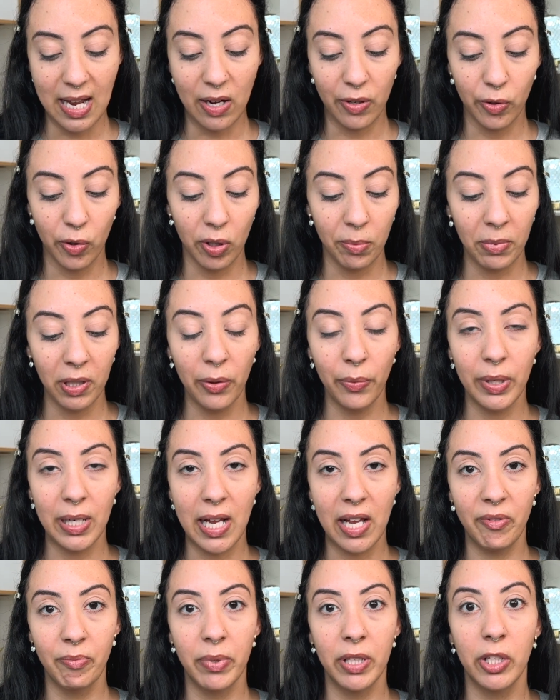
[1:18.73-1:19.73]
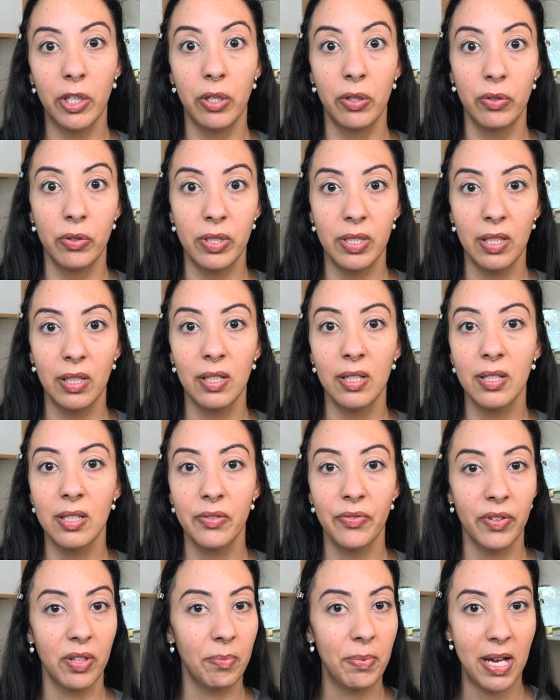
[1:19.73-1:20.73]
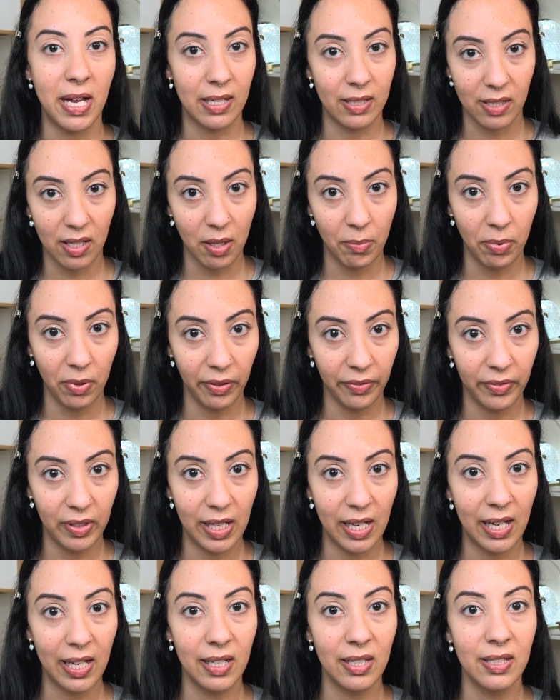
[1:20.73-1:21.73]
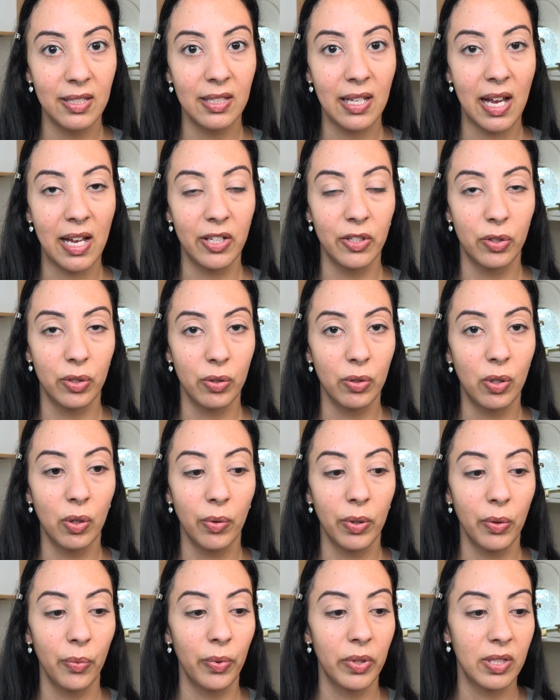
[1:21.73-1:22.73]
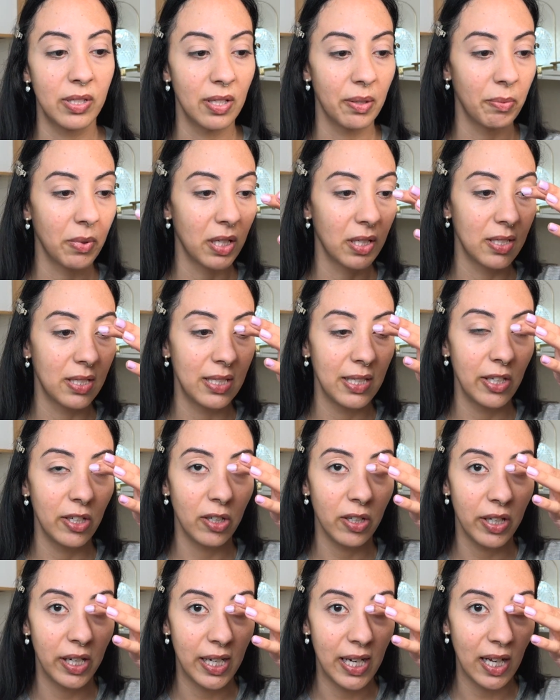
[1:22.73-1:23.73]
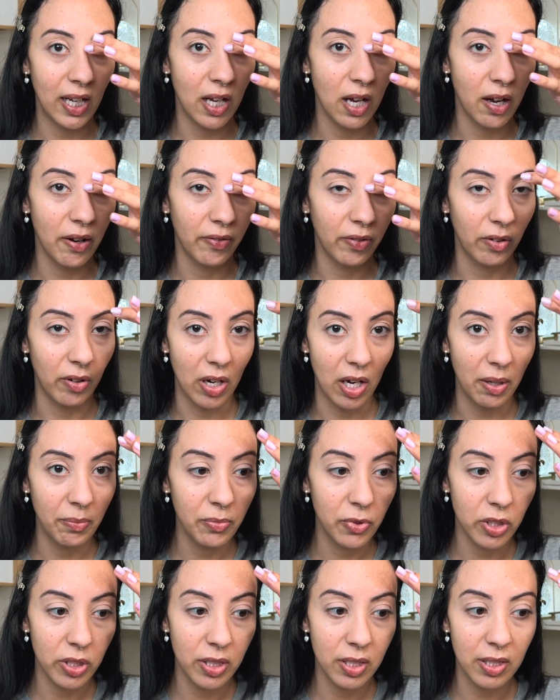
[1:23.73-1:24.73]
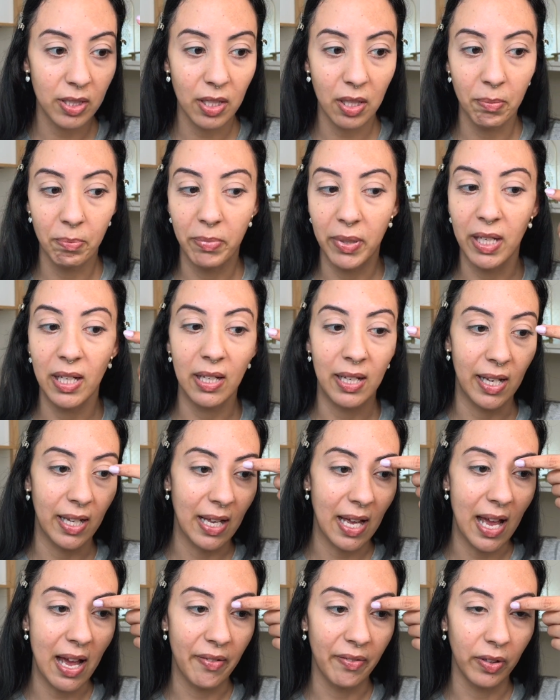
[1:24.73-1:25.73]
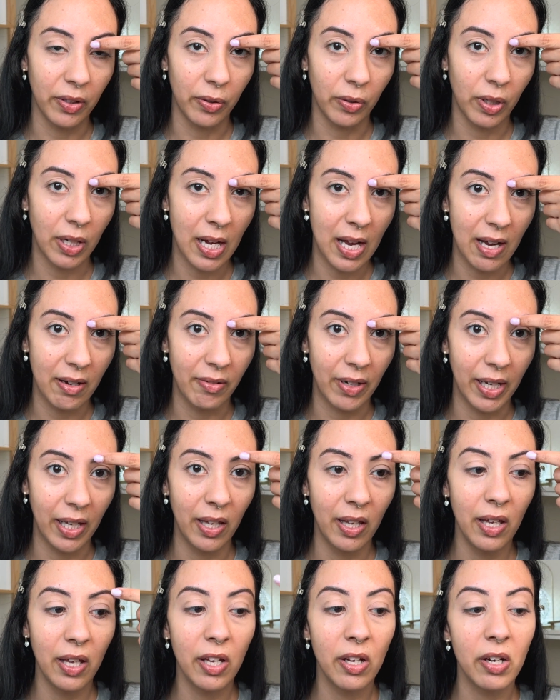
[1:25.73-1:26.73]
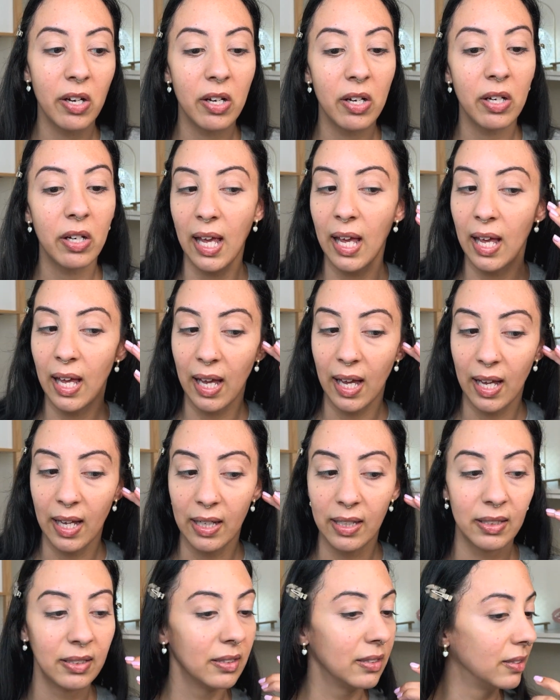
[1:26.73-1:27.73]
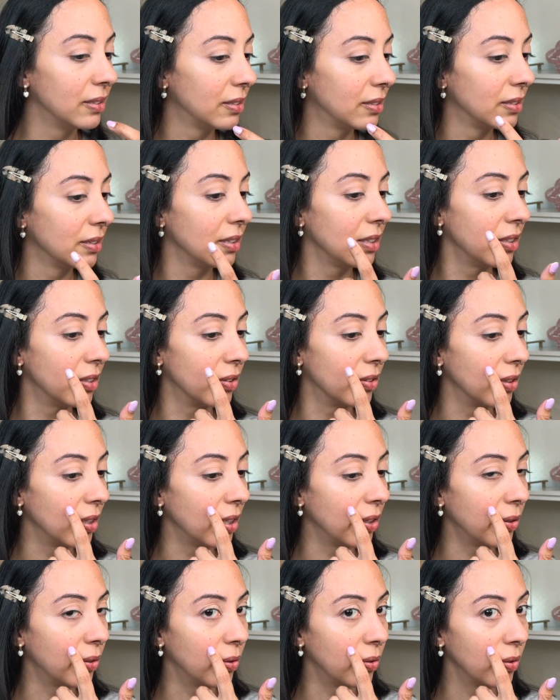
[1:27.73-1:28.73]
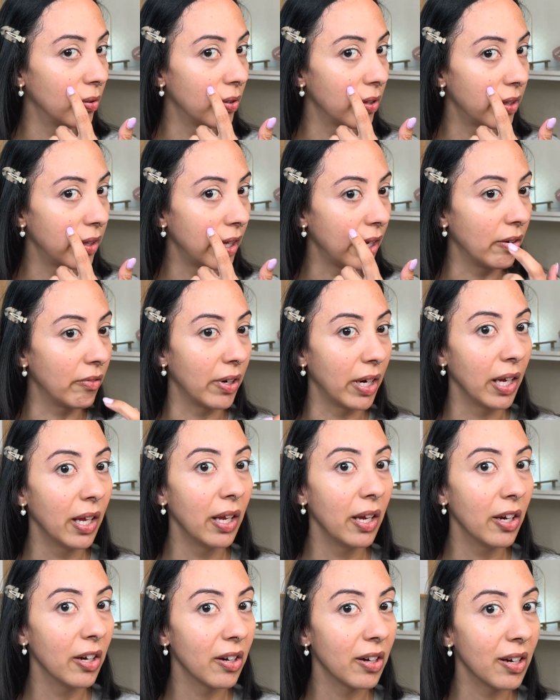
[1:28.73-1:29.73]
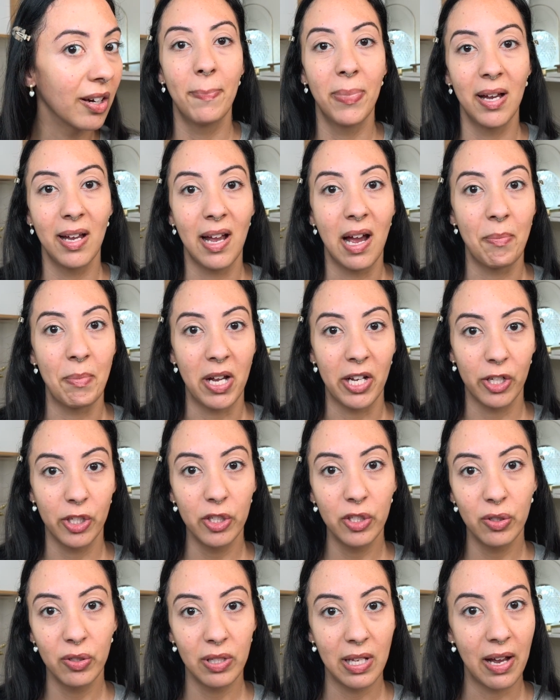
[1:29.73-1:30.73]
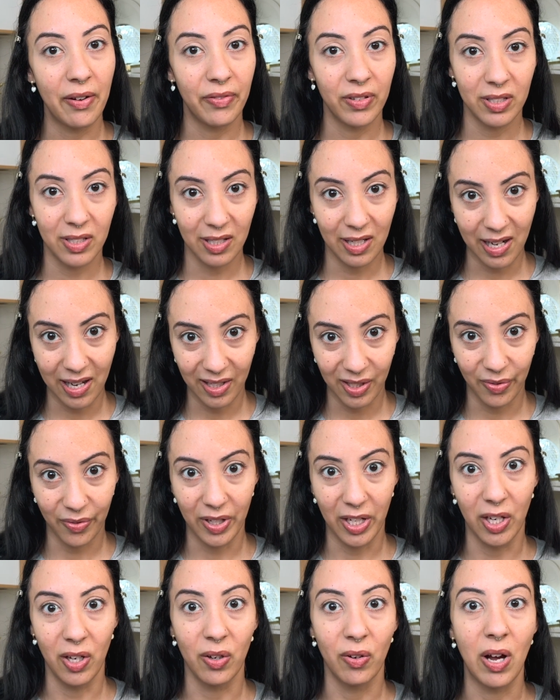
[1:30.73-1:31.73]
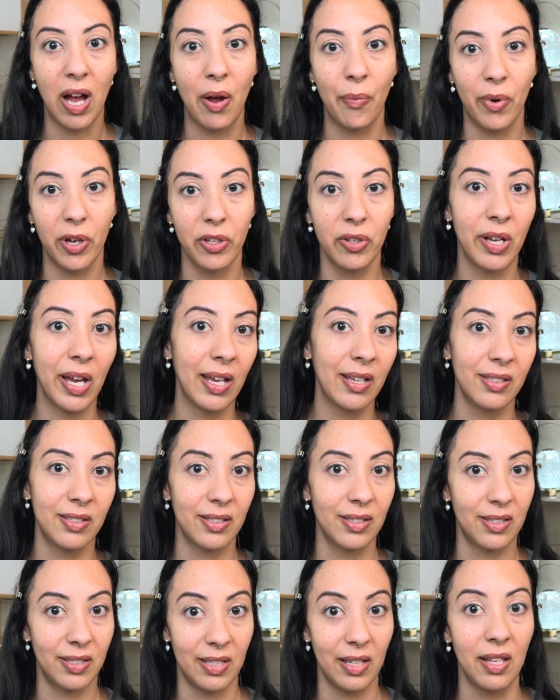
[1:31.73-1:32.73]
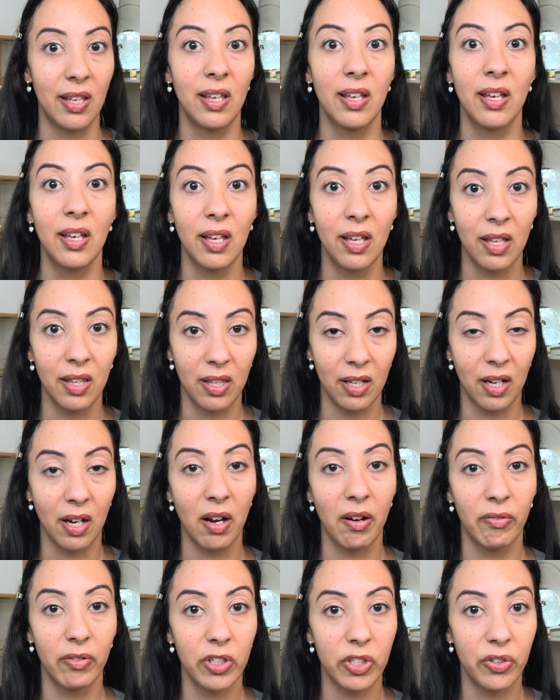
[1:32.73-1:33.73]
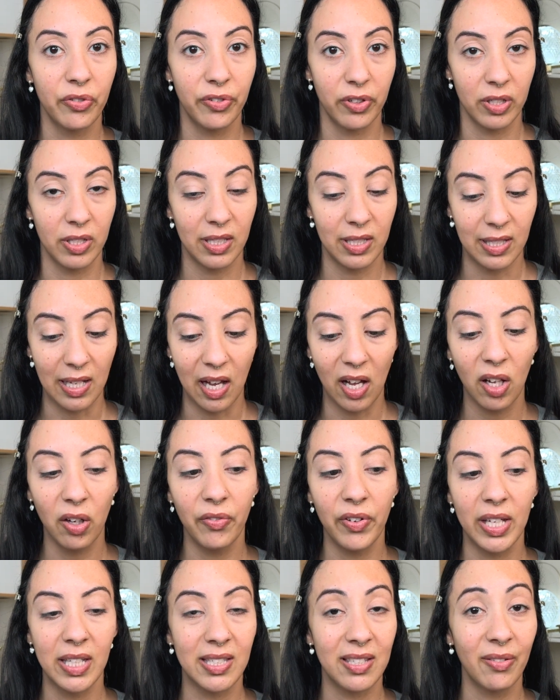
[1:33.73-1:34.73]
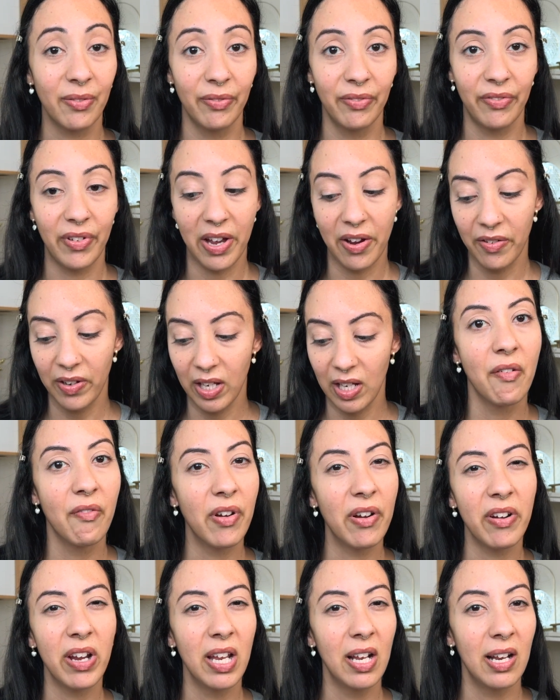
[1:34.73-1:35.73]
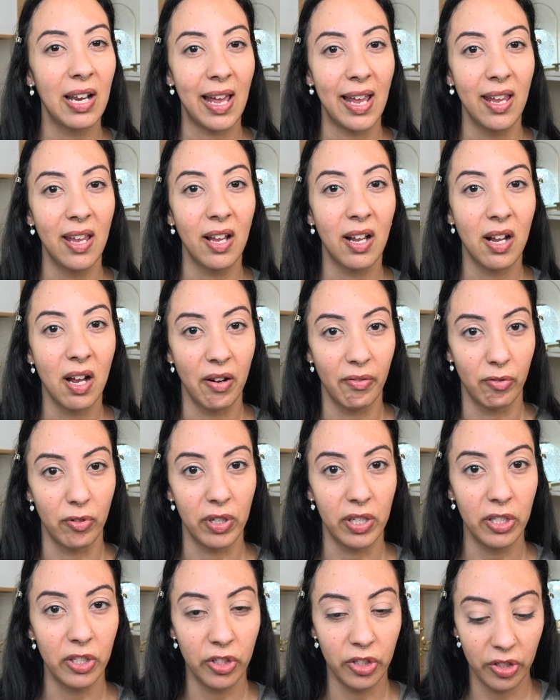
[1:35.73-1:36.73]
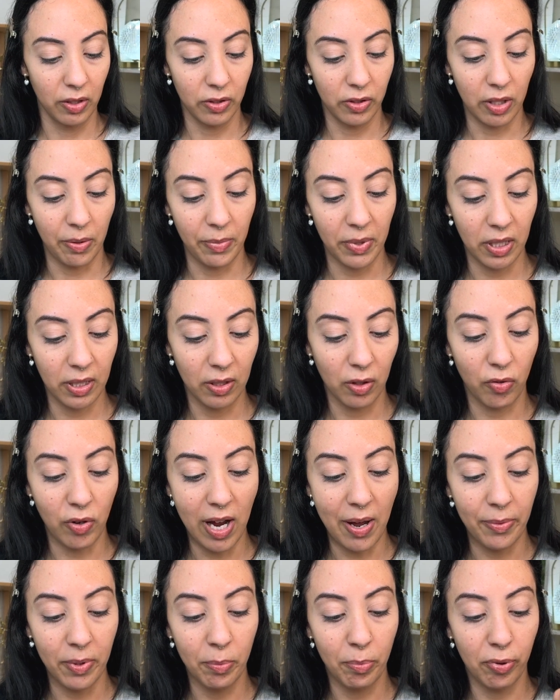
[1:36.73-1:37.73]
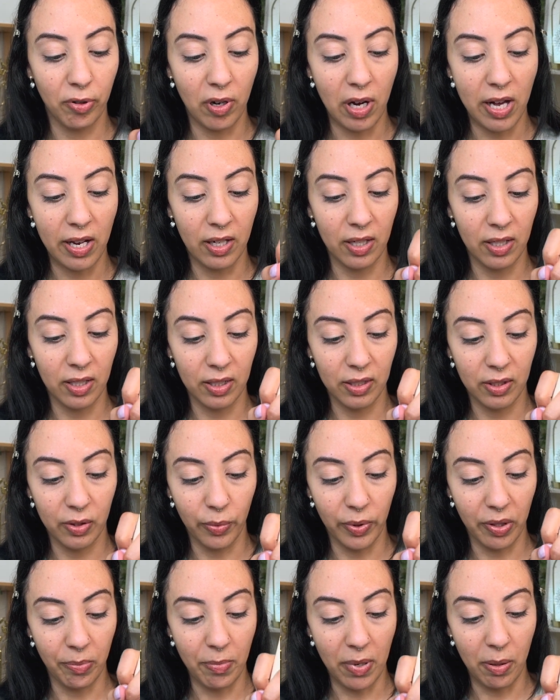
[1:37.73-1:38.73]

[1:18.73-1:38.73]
normally when I've been using this for the past couple of days, I do go in with some concealer and I cover up just a bit. Like I have a little guy right here and, you know, a little thing right here, but I'm not going to do that for today's video. I want you guys to see the coverage for itself. It's a very, very light coverage. So I'm going to grab the product with my